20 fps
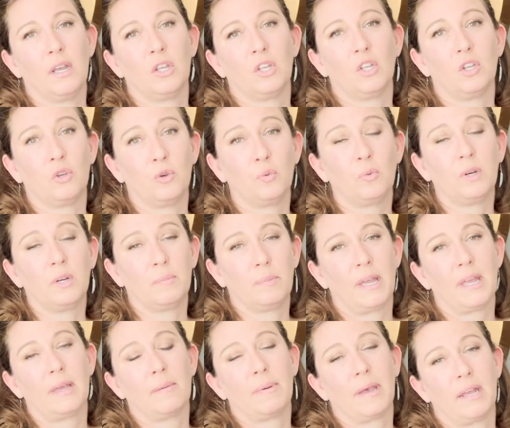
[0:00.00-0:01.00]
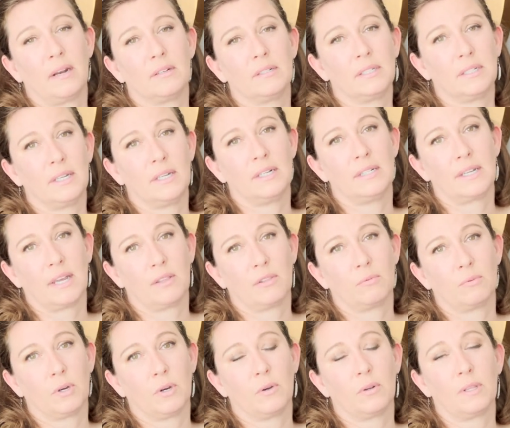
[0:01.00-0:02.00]
you will pay a penalty down
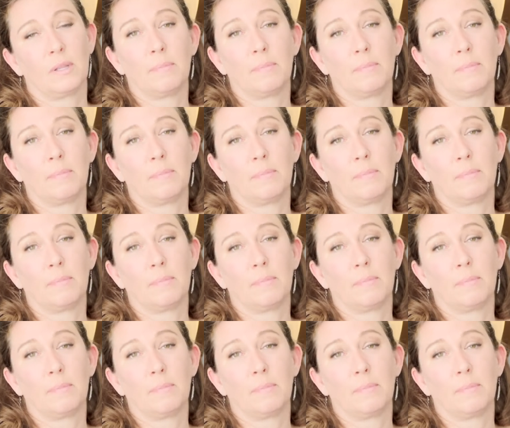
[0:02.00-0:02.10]
the road.